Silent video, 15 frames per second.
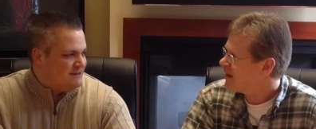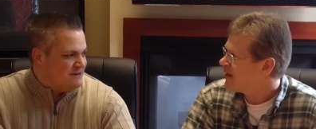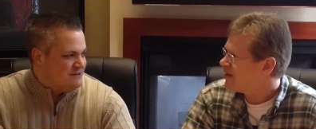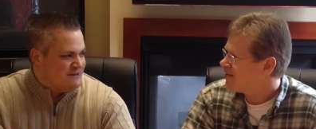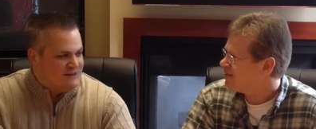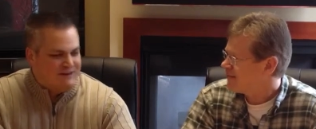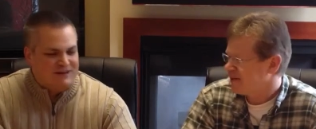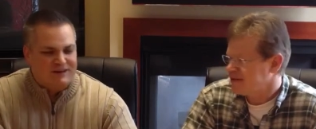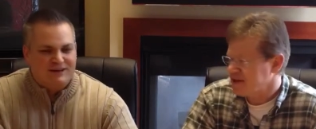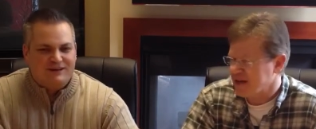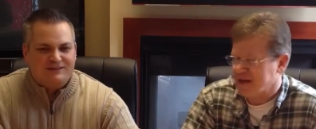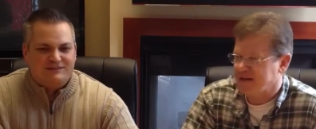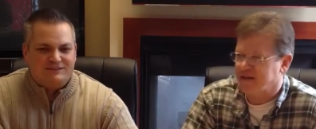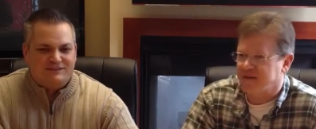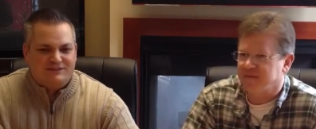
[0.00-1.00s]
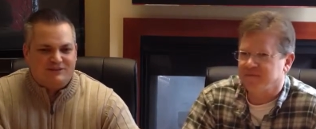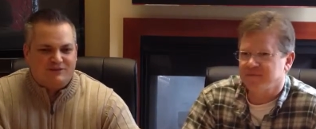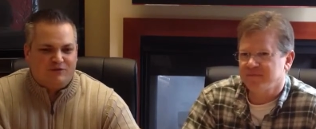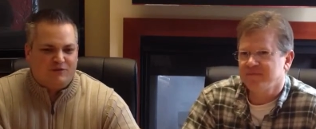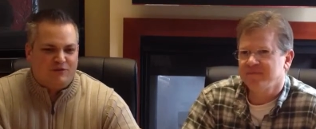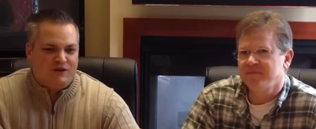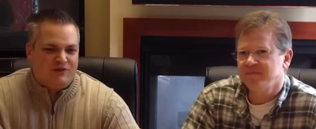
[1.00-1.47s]
Speaker 1: know? Yeah, exactly. Especially
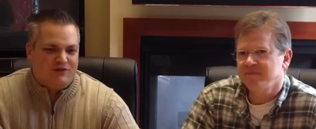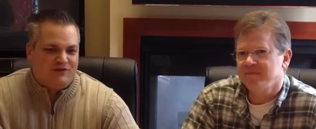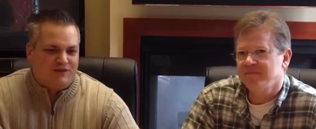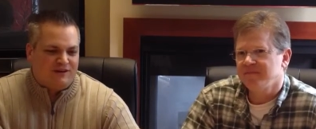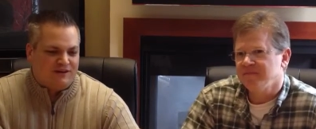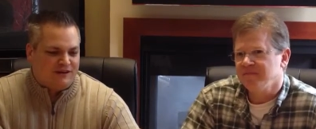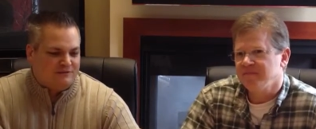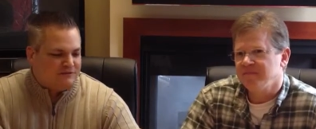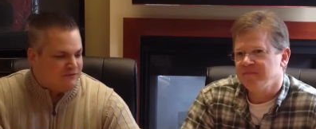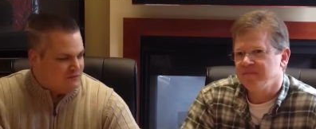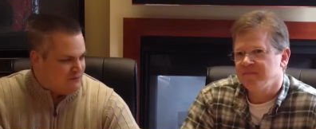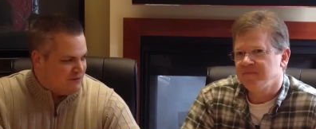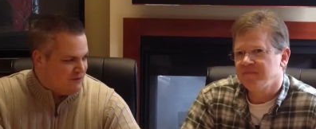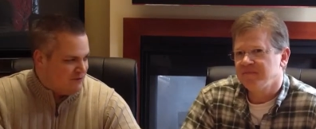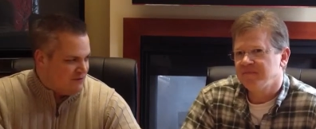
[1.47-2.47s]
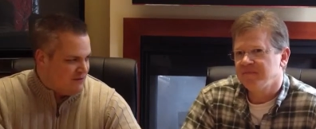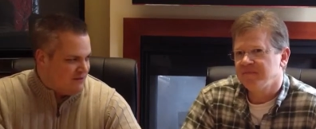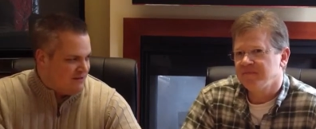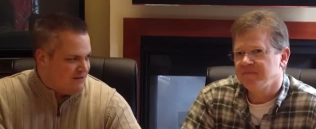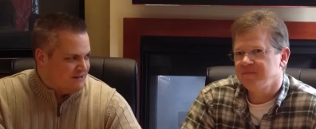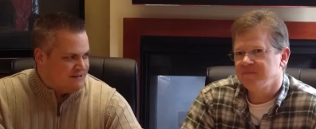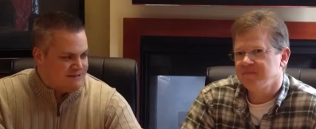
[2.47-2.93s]
whether or not it comes from another
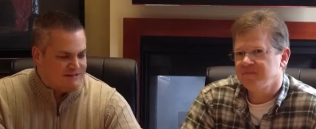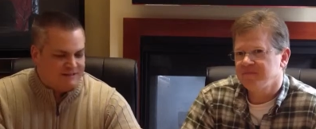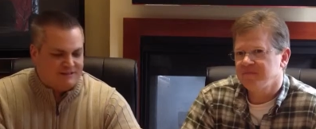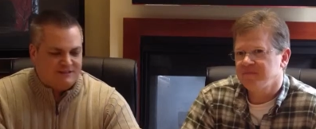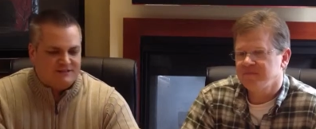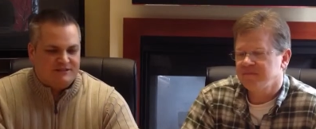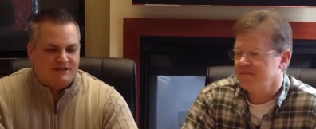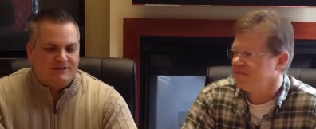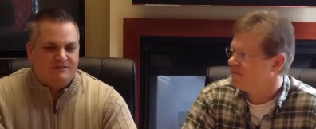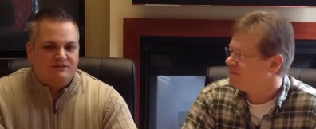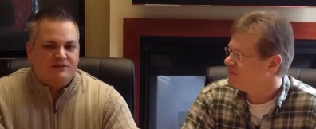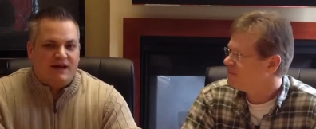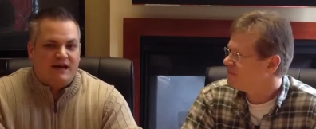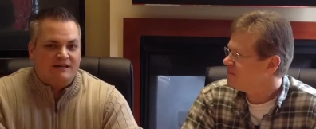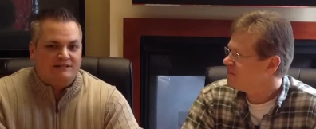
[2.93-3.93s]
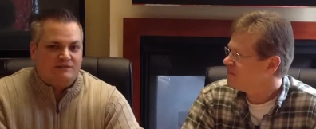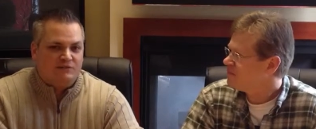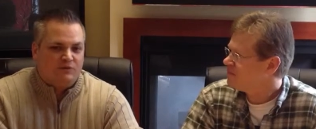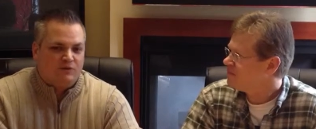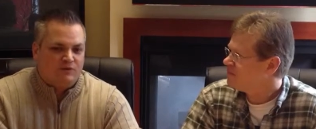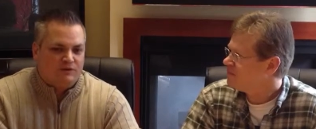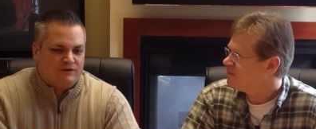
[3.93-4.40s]
bank is, is not as
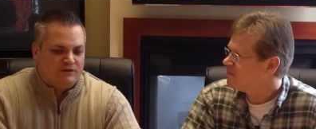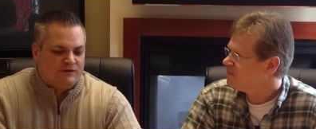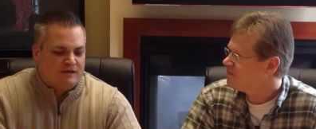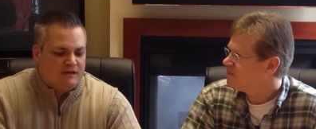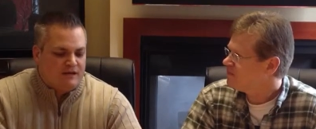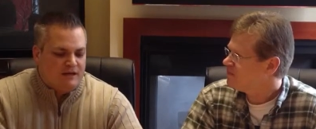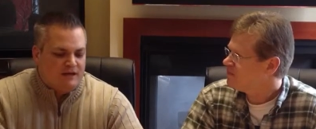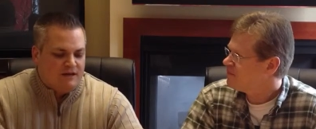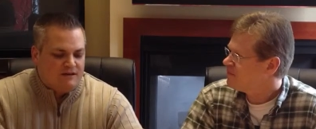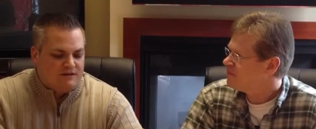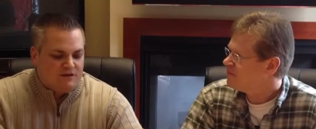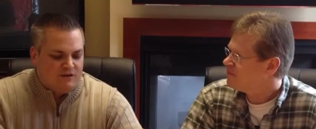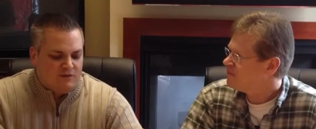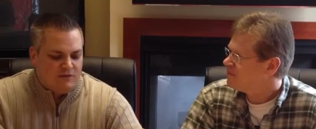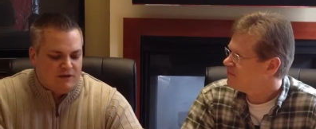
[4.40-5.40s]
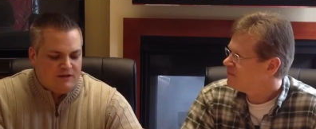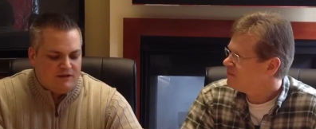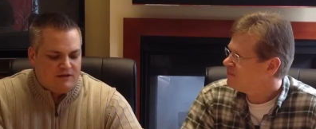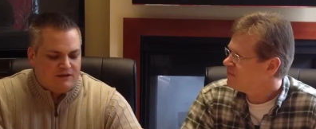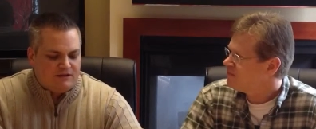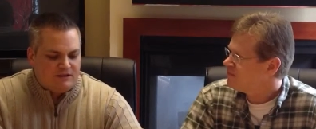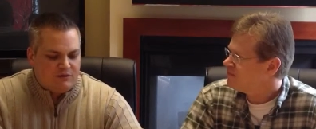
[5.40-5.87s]
important. And so the main
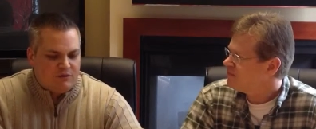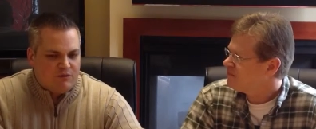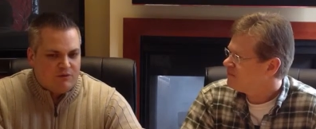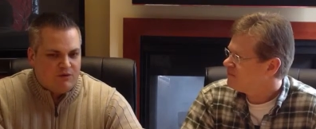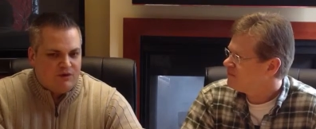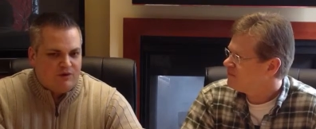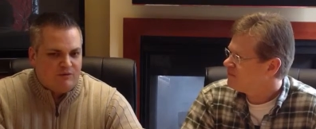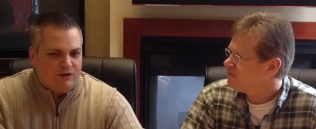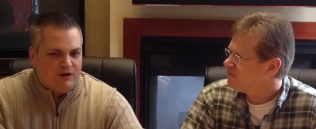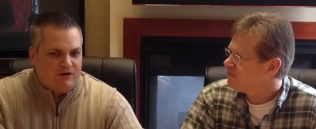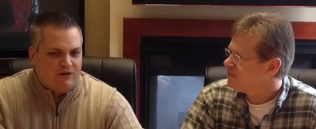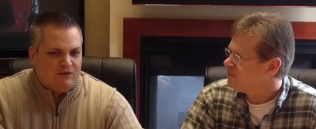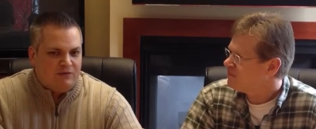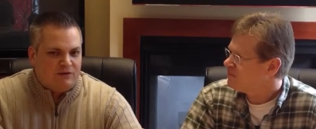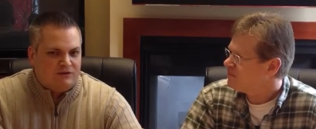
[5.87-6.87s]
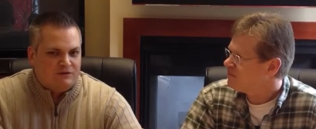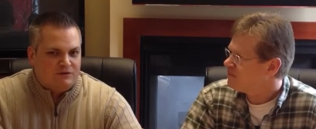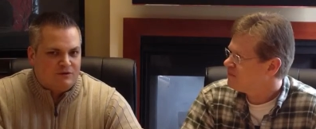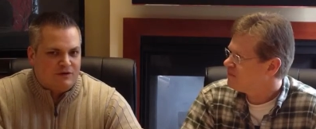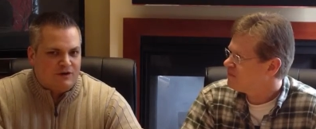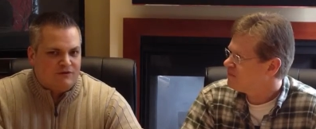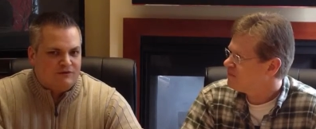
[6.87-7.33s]
things that we're worried about on a
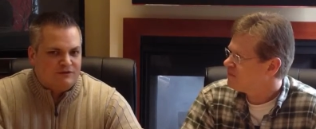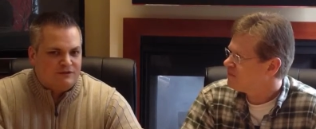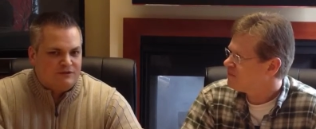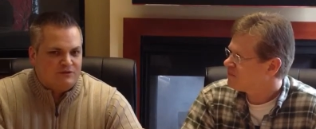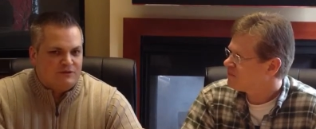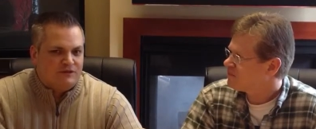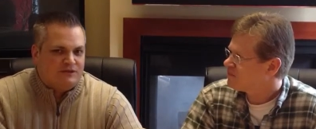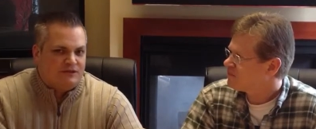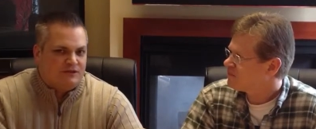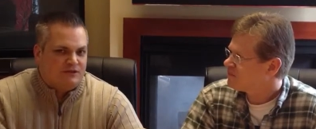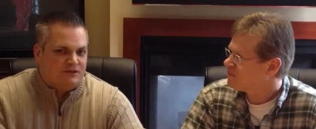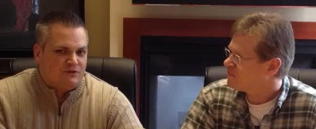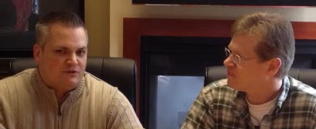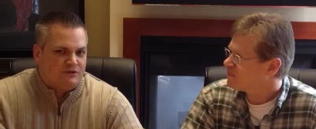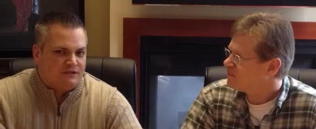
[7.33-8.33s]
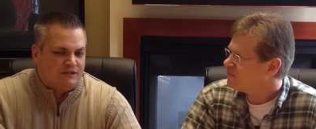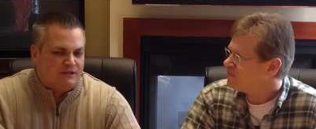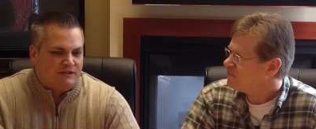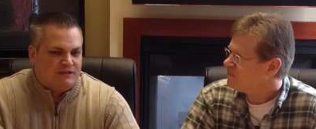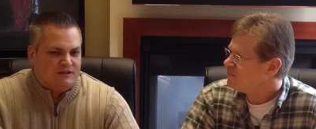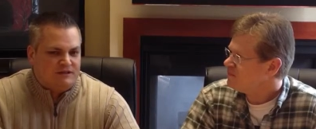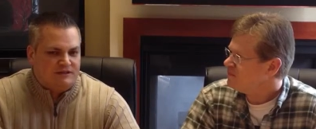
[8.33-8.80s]
multiple offer situation in a short
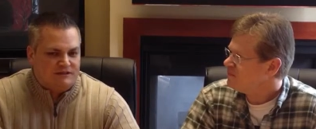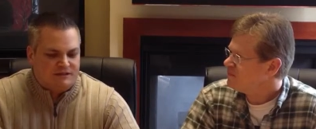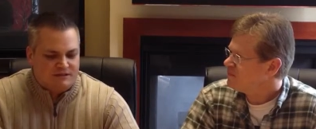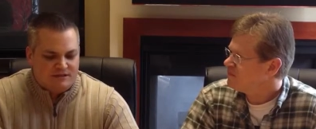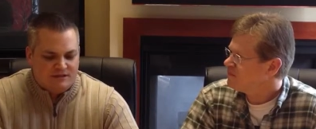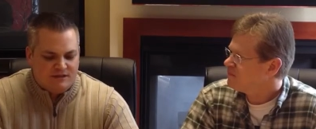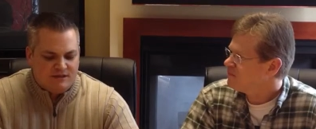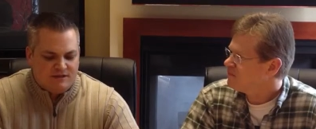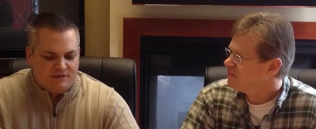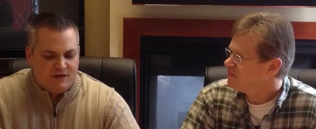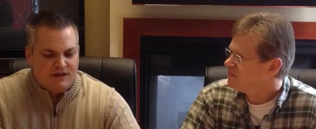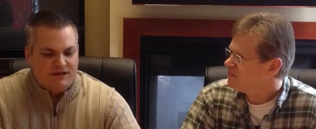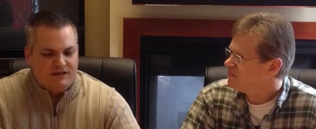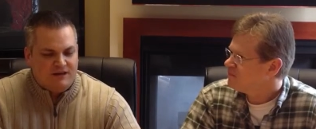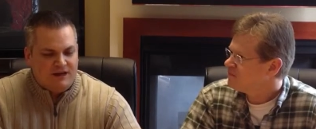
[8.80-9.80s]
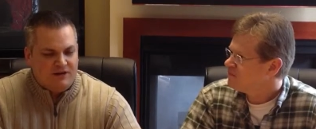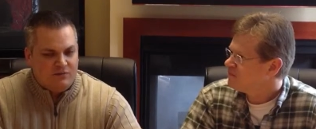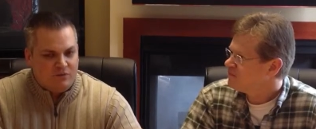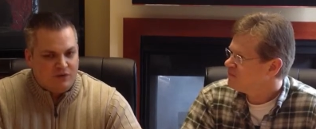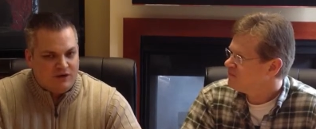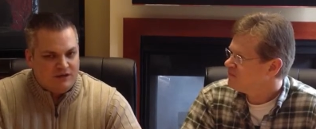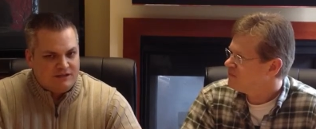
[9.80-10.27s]
sale is, um, again,
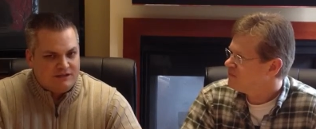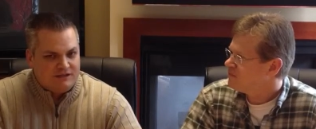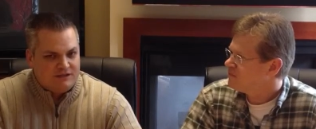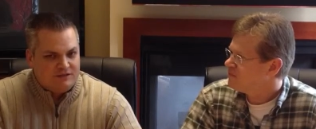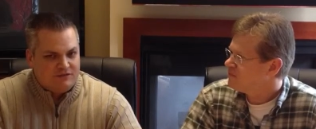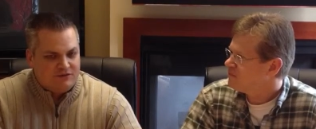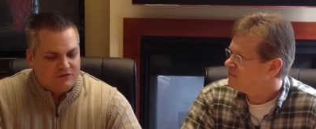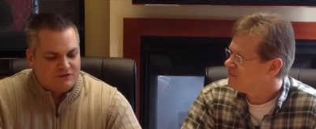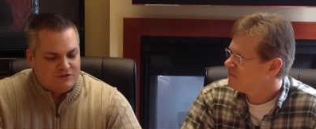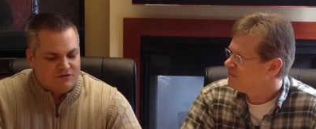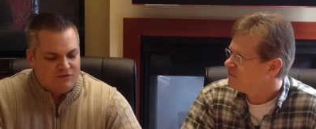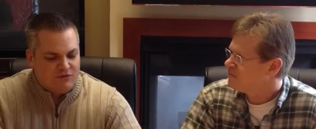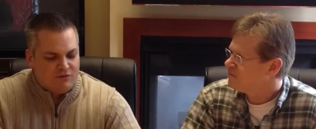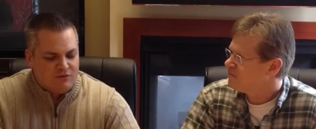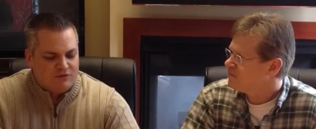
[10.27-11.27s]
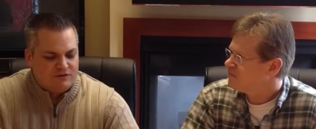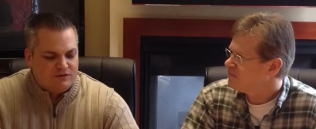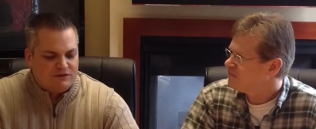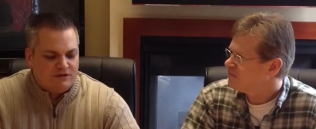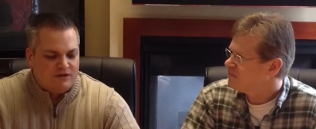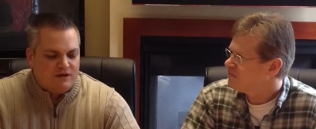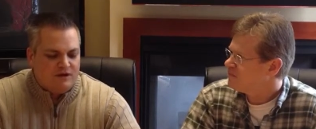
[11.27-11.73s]
not price first and
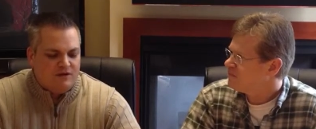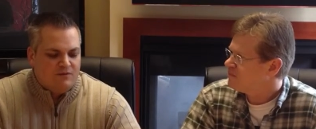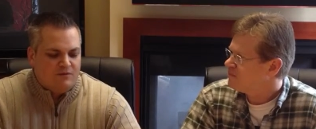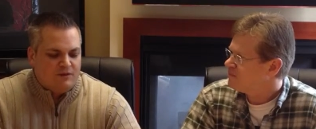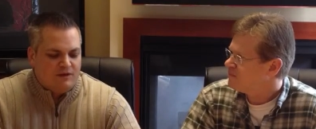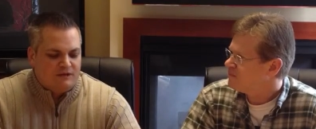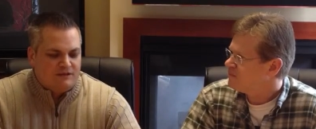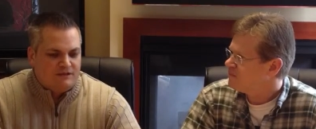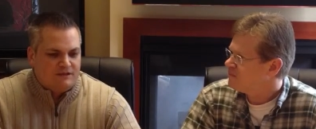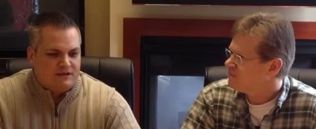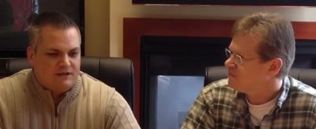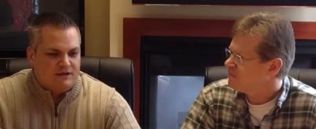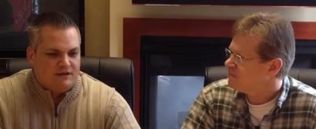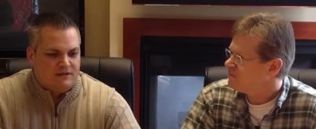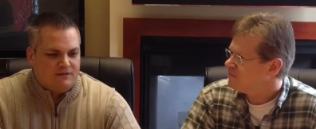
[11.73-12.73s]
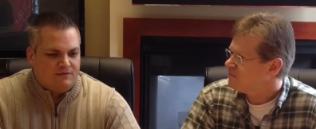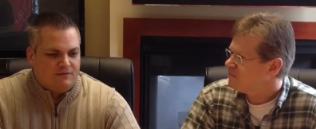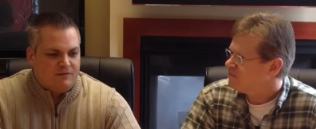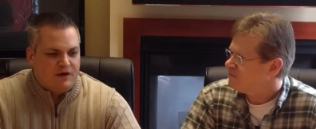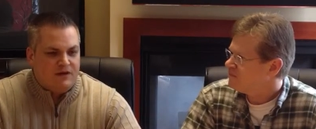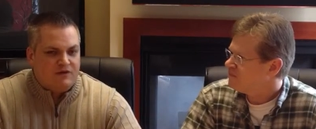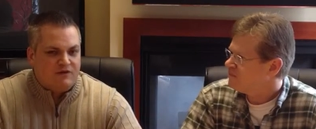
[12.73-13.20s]
foremost, but um,
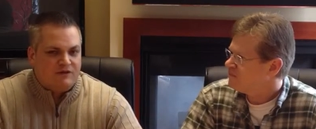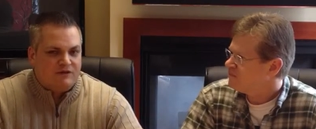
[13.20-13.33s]
other